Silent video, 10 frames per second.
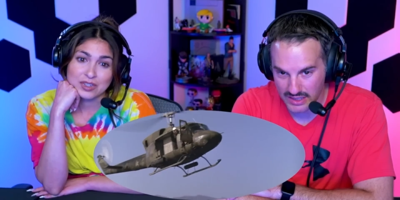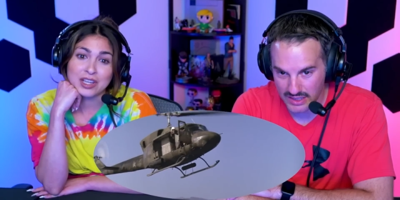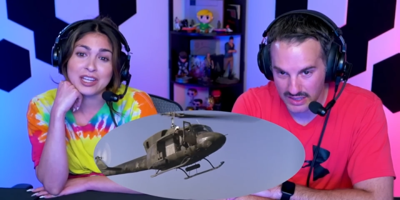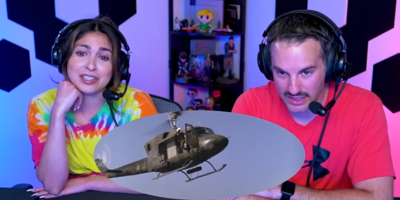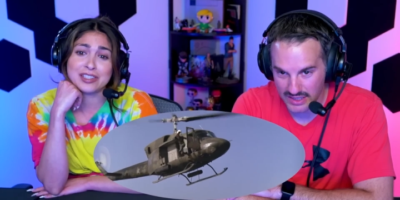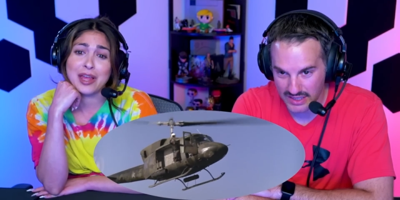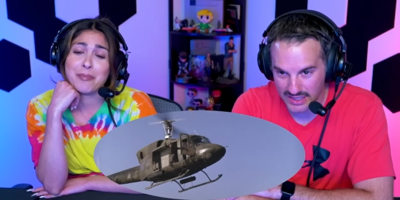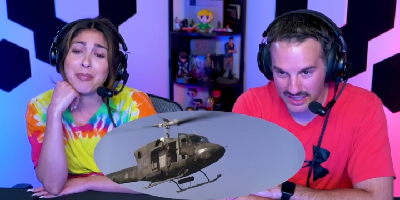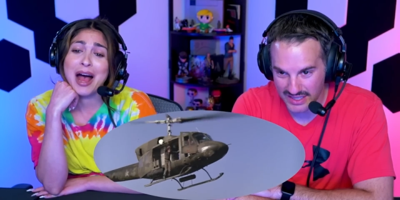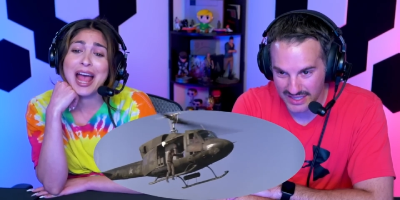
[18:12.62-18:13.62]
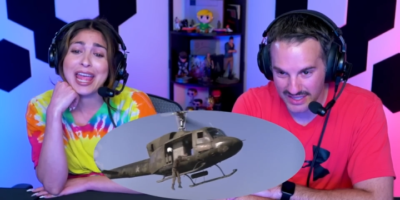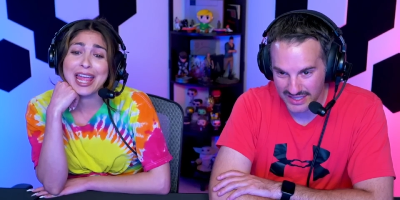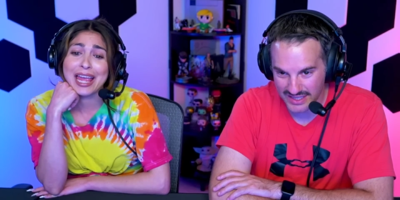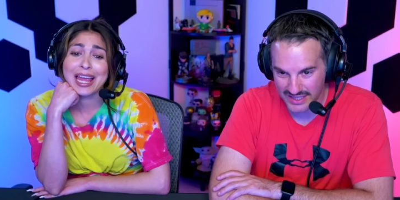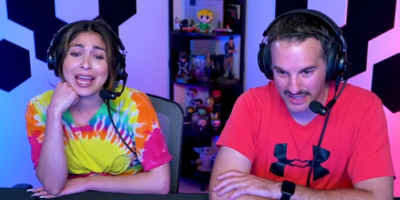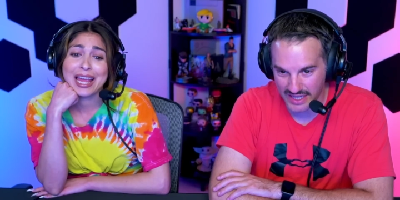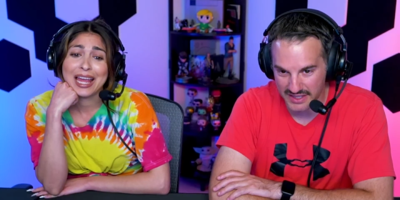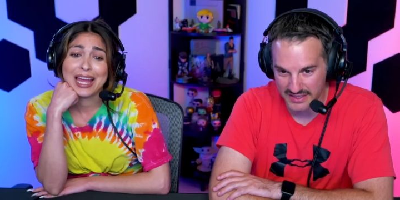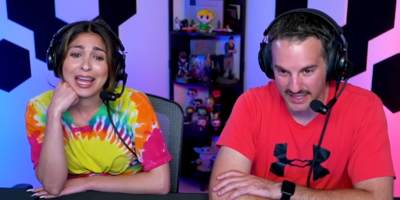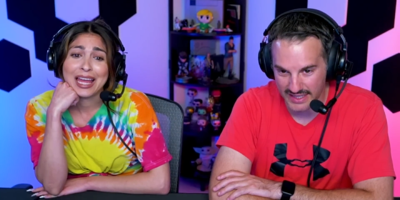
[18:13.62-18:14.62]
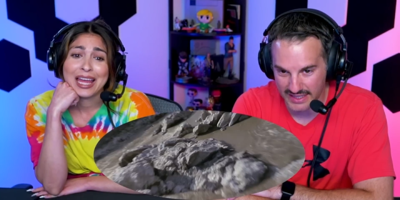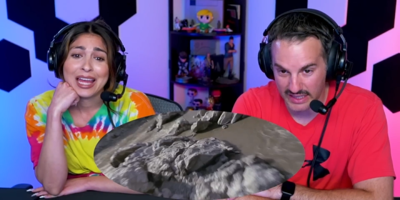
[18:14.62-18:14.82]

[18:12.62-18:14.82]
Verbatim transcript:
Speaker 1: He said bye.
Speaker 2: Yeah, he's like.